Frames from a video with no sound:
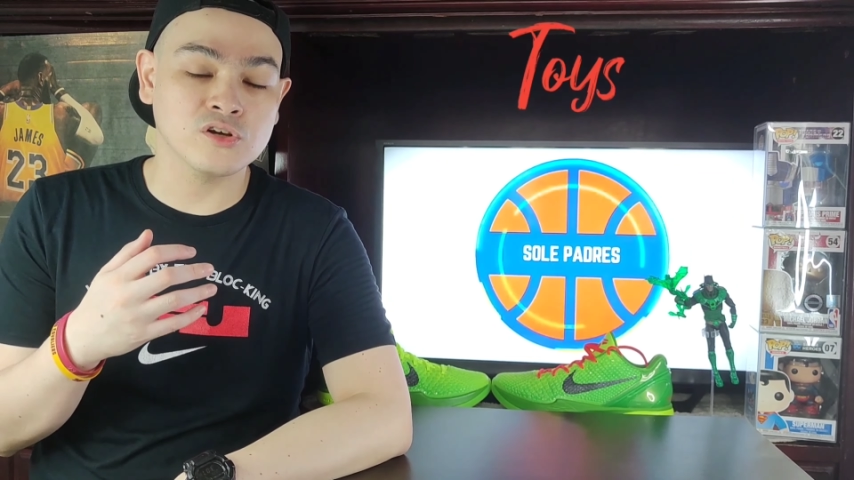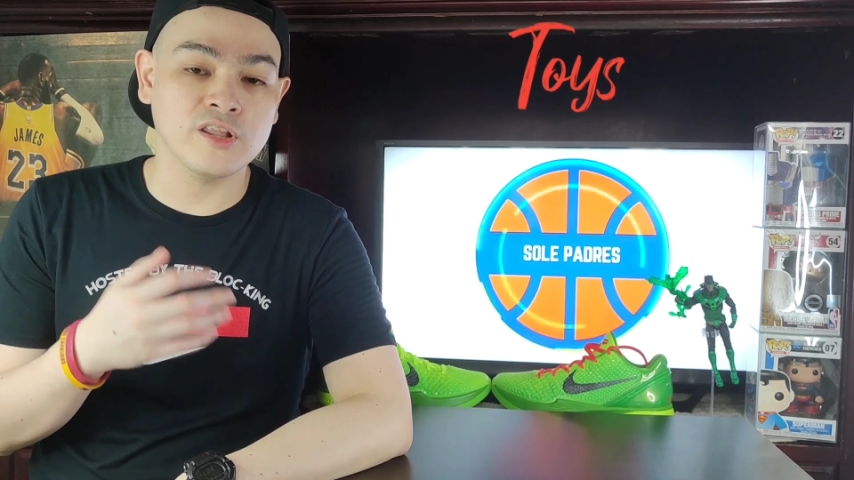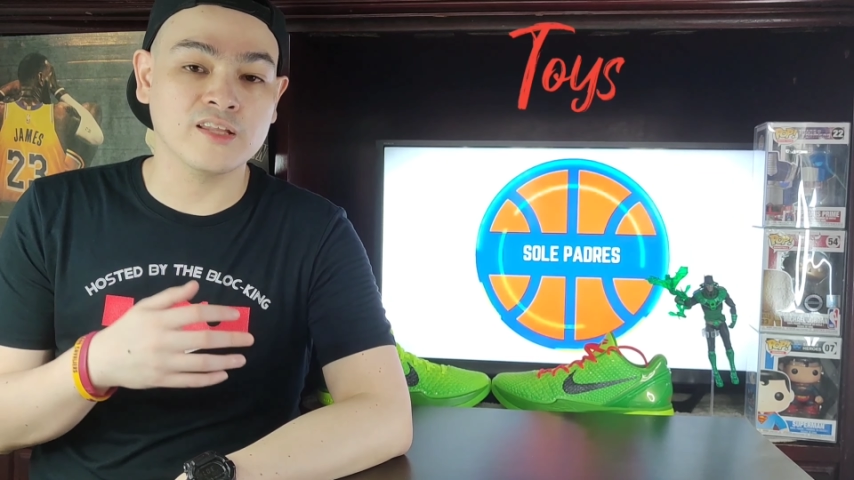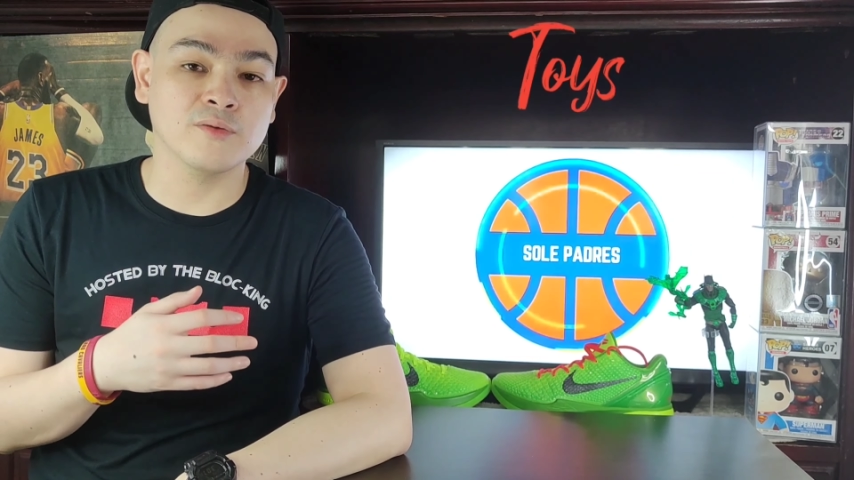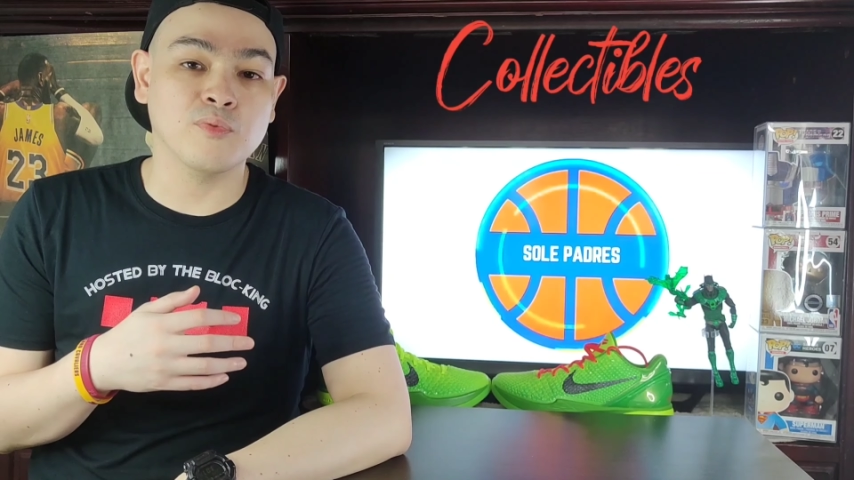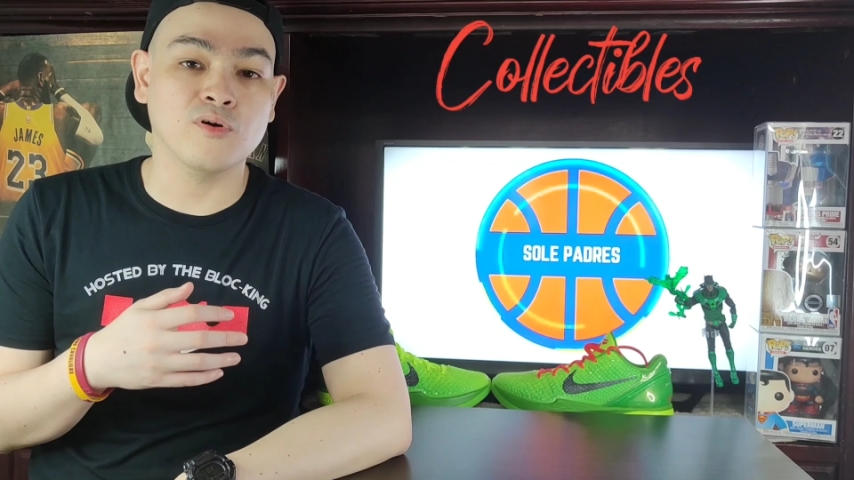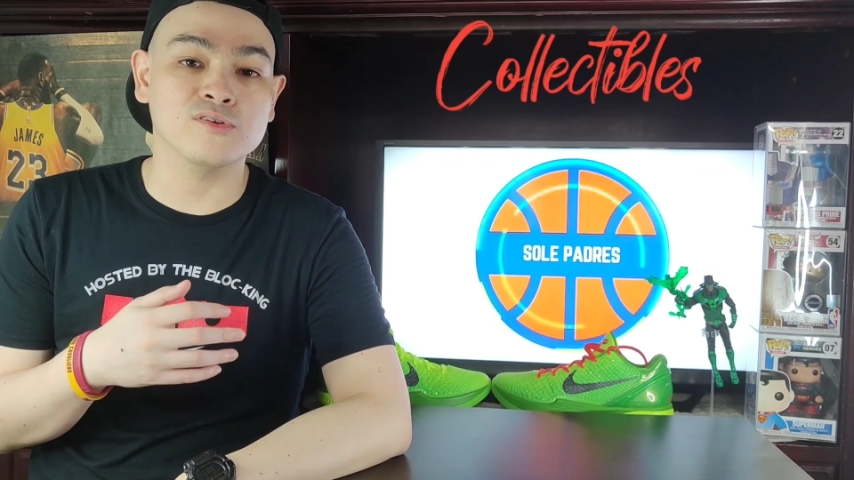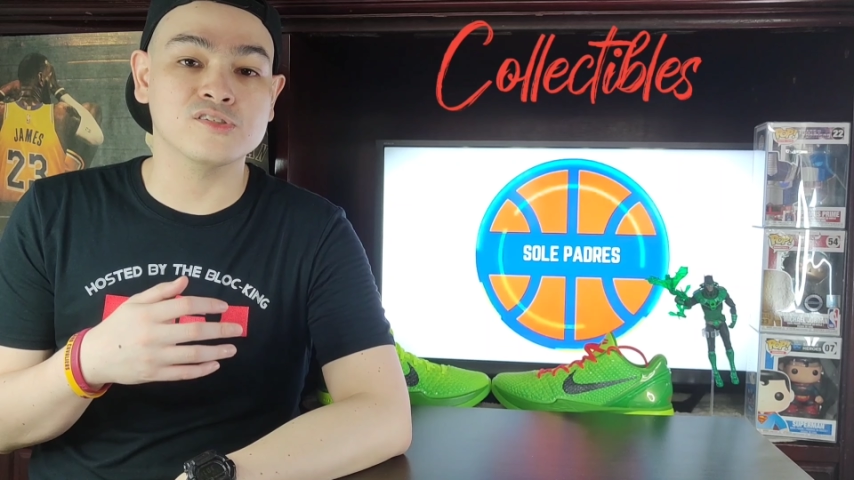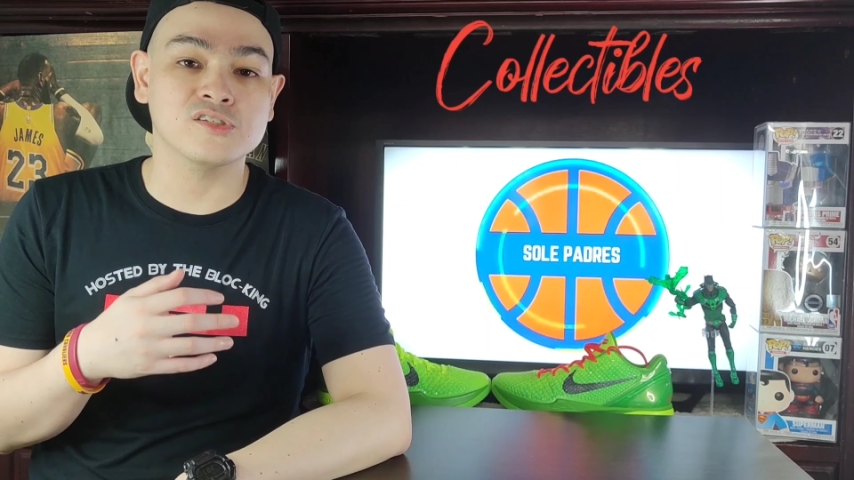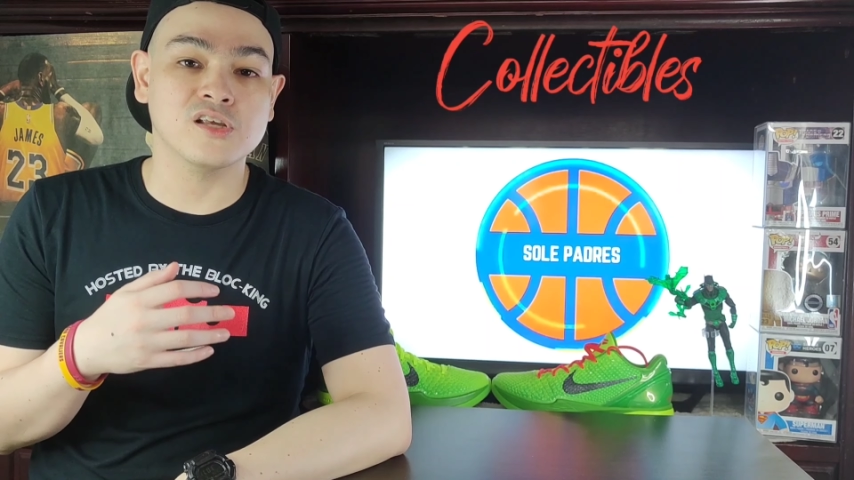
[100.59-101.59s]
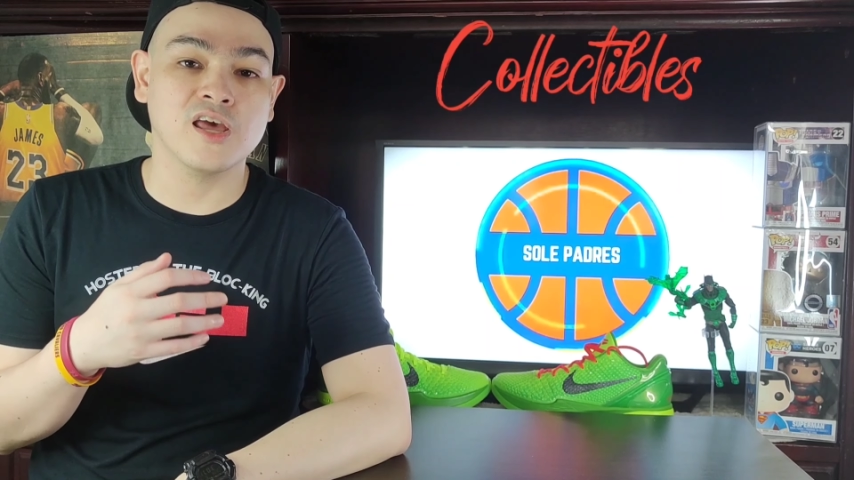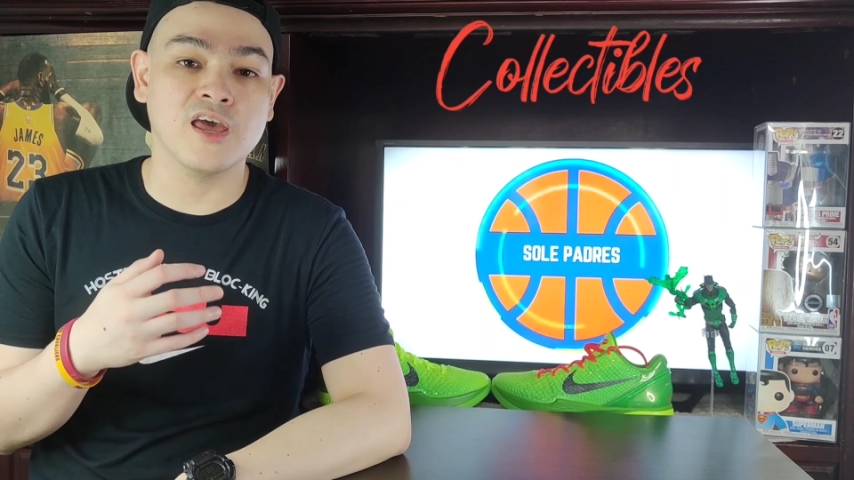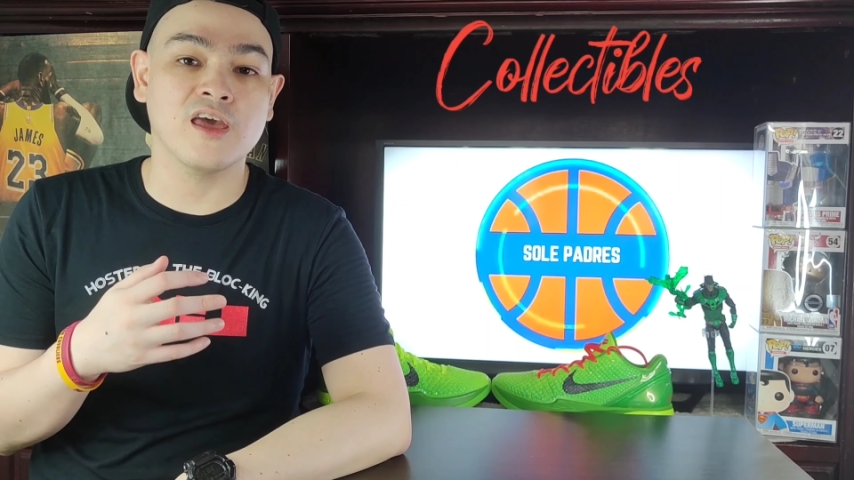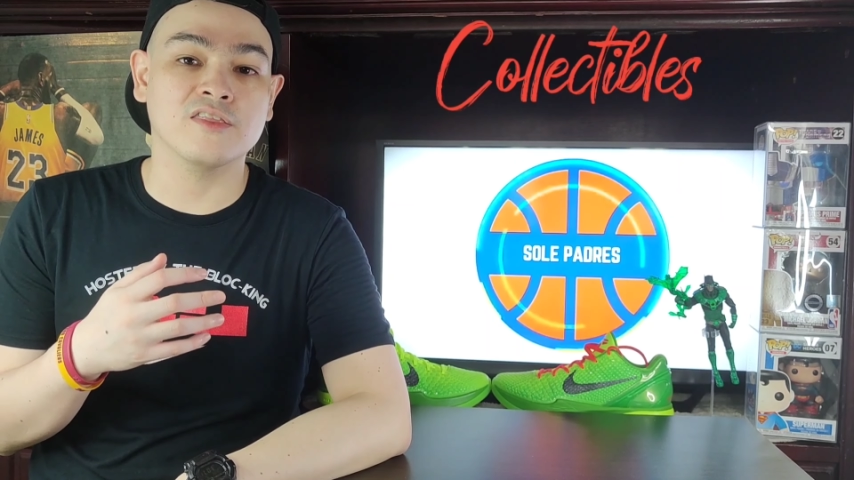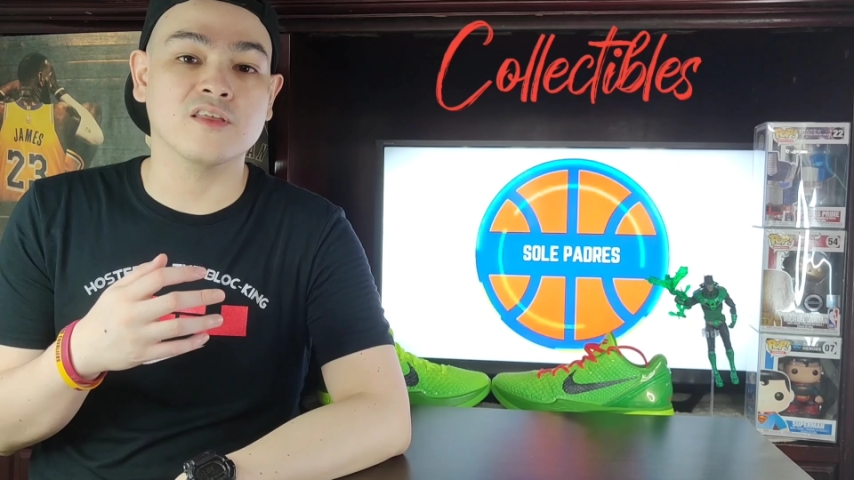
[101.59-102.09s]
collectibles,
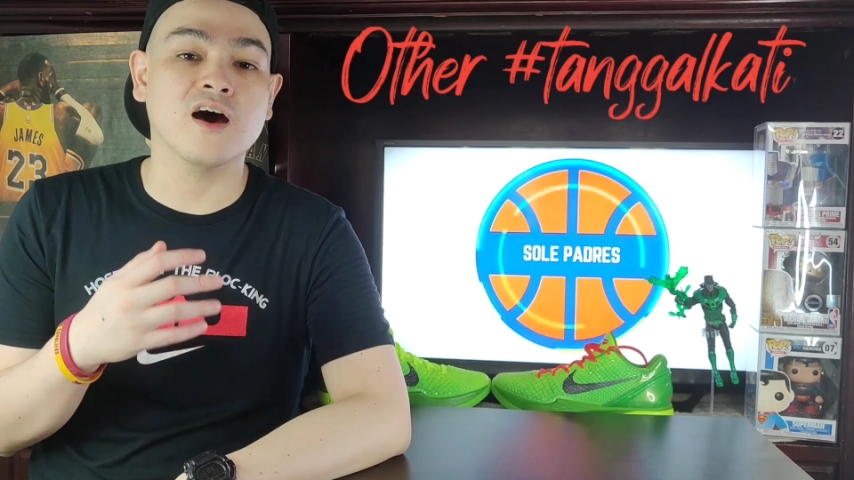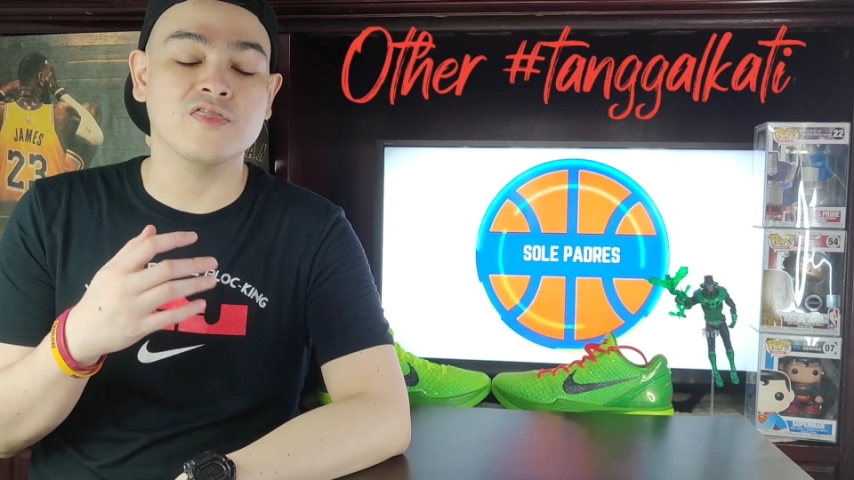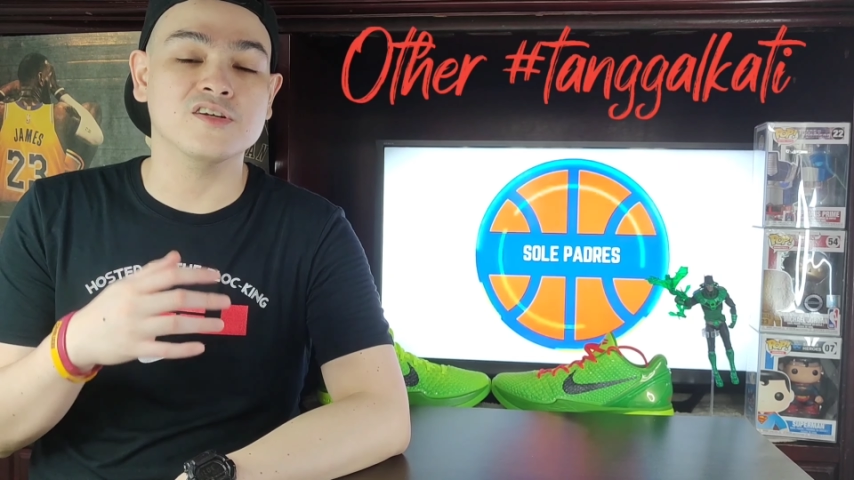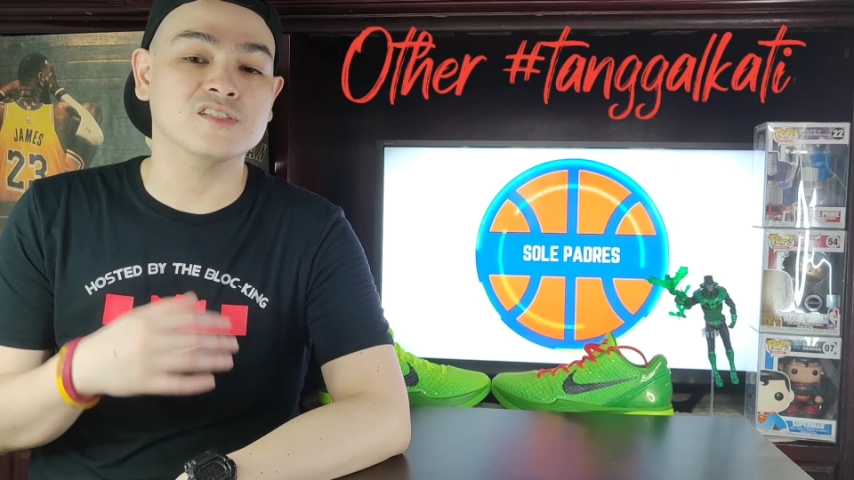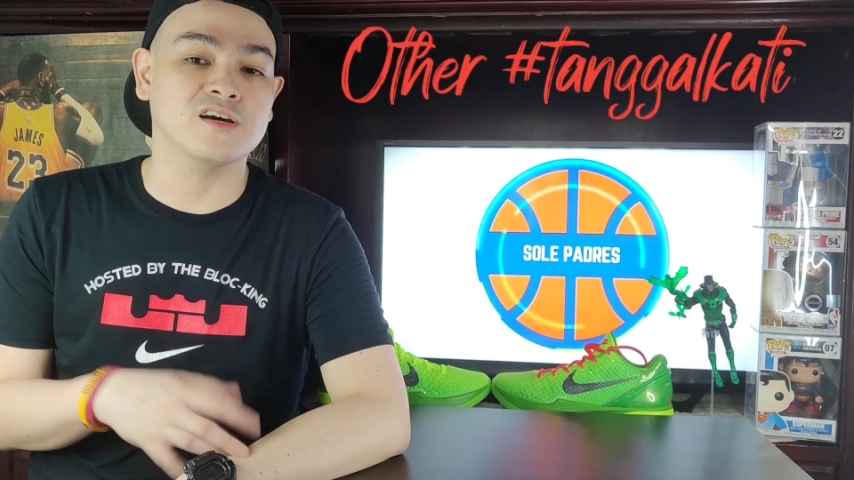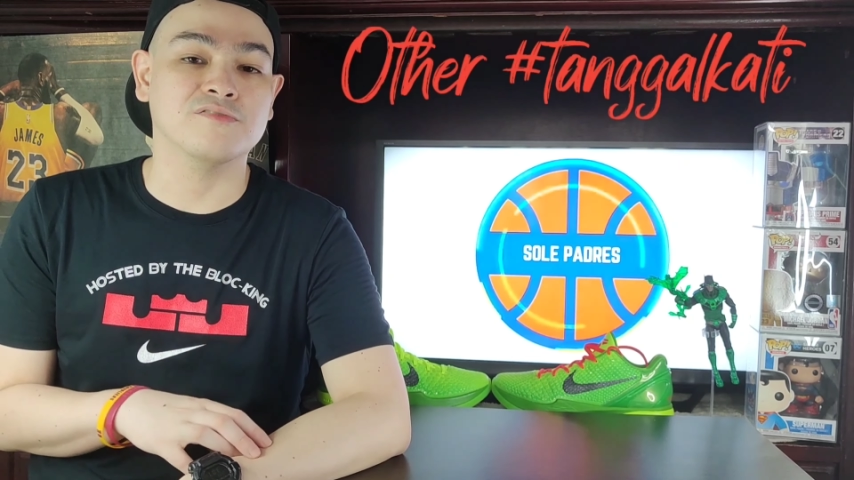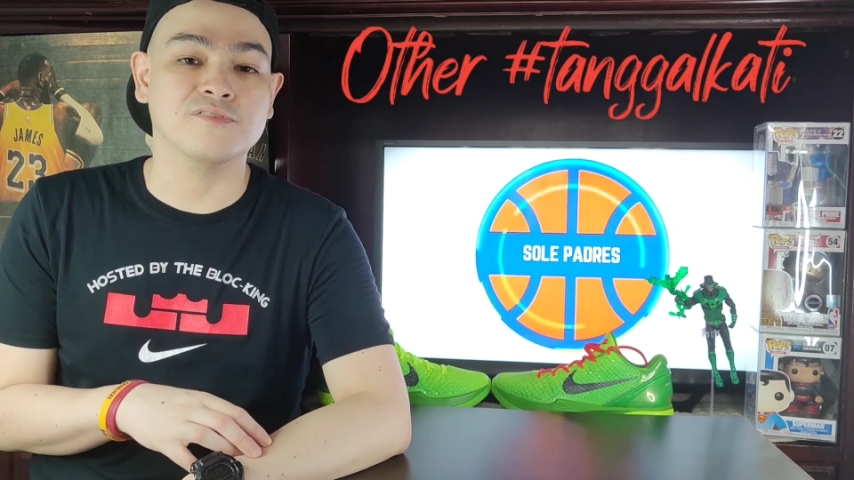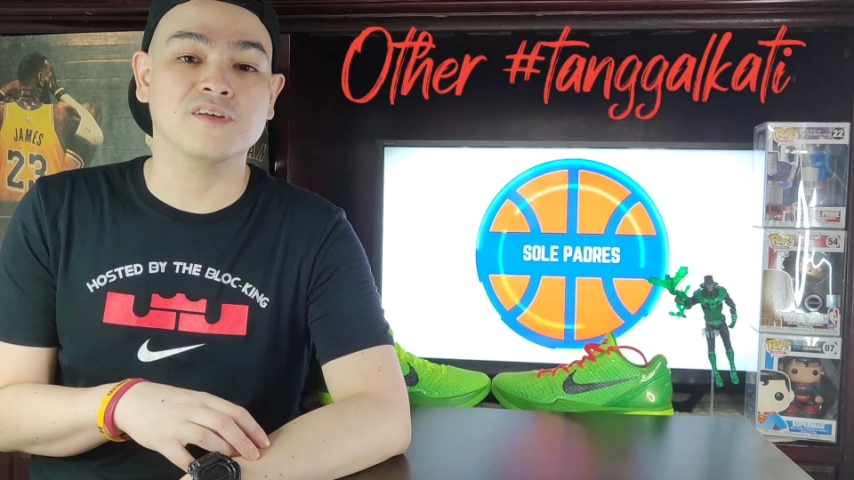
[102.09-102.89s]
and other stuff.